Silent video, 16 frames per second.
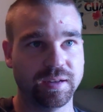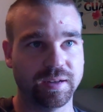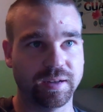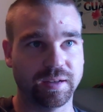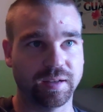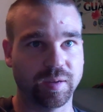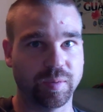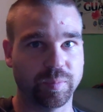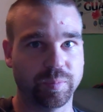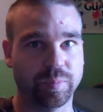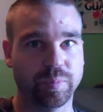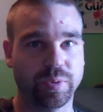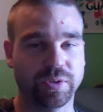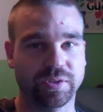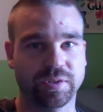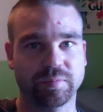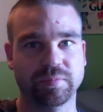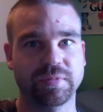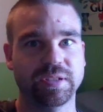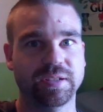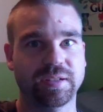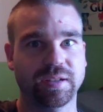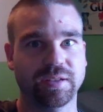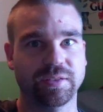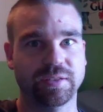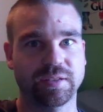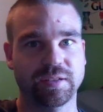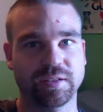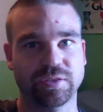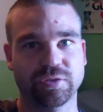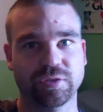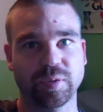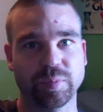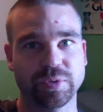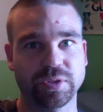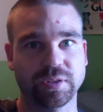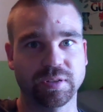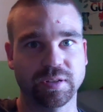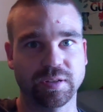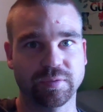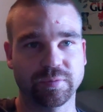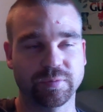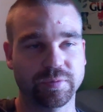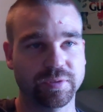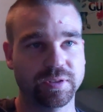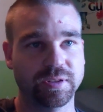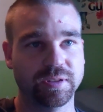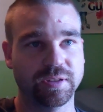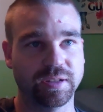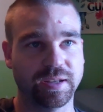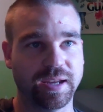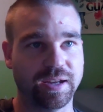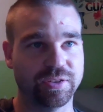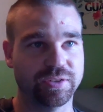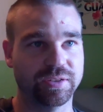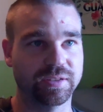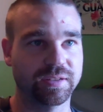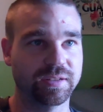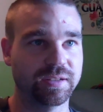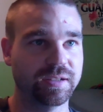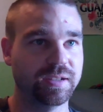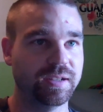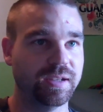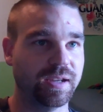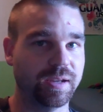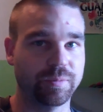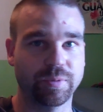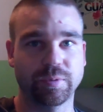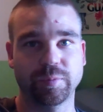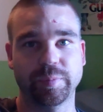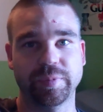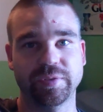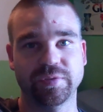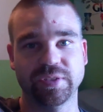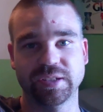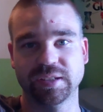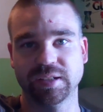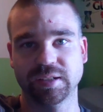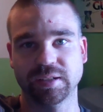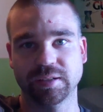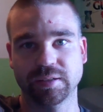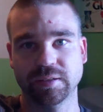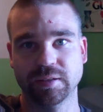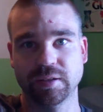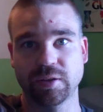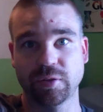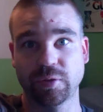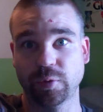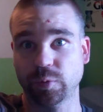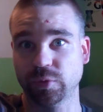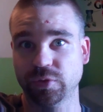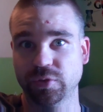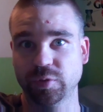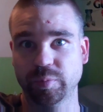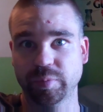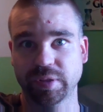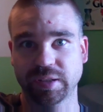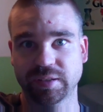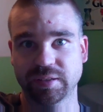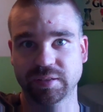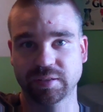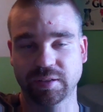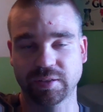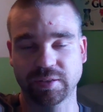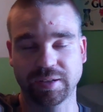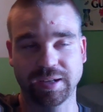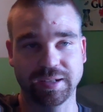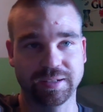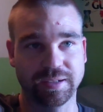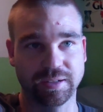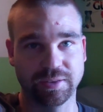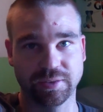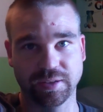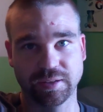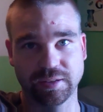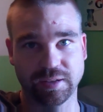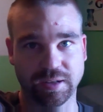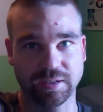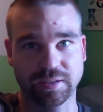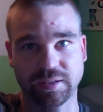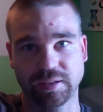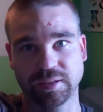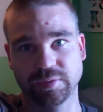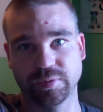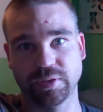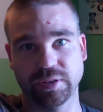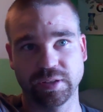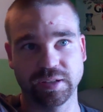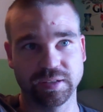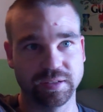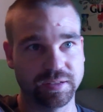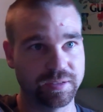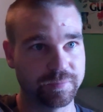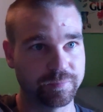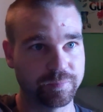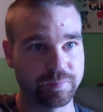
And I'll put some details in the description of the caches and we will be visiting those two places on the 18th and the 19th of August.